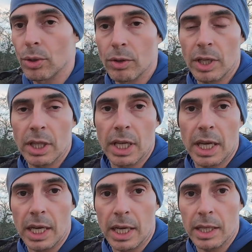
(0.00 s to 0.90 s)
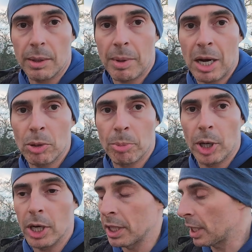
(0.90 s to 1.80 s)
using the mount
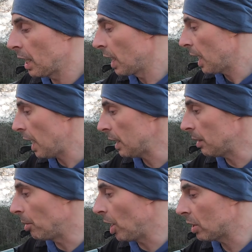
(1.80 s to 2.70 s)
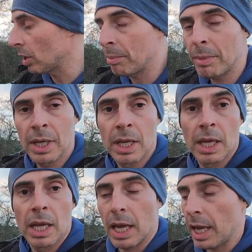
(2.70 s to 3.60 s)
point at the bottom,
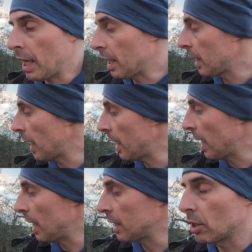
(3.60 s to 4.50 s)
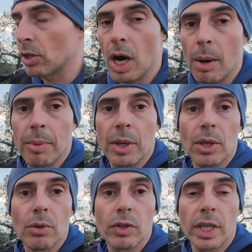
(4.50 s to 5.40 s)
and then at the top
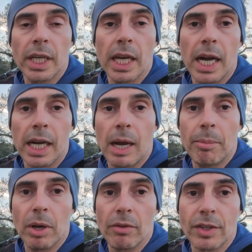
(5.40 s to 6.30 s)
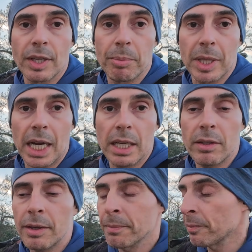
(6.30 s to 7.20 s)
using a couple of zip ties.